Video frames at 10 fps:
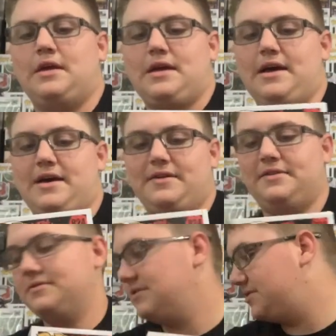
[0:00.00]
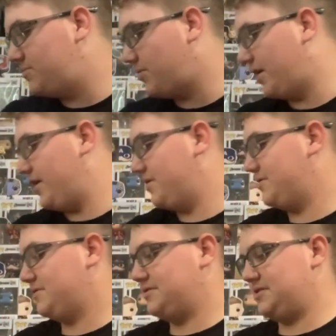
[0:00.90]
uh, it's pretty
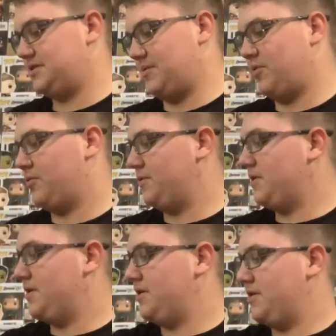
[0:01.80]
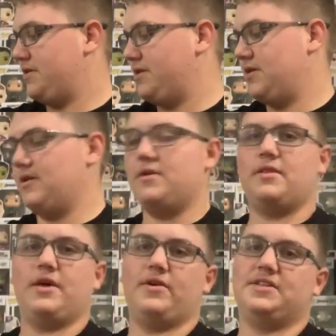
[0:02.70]
simple.
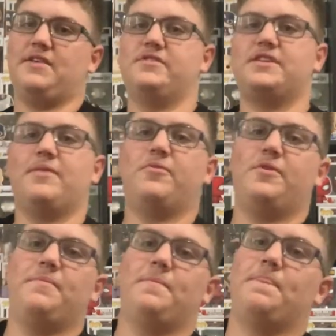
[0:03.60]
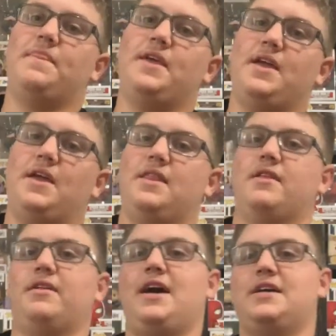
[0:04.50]
They always have the same one. Then
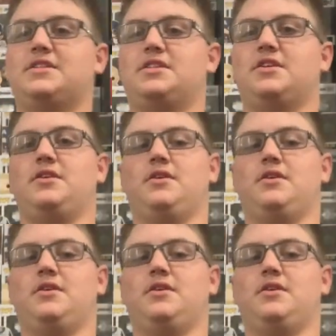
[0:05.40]
the last,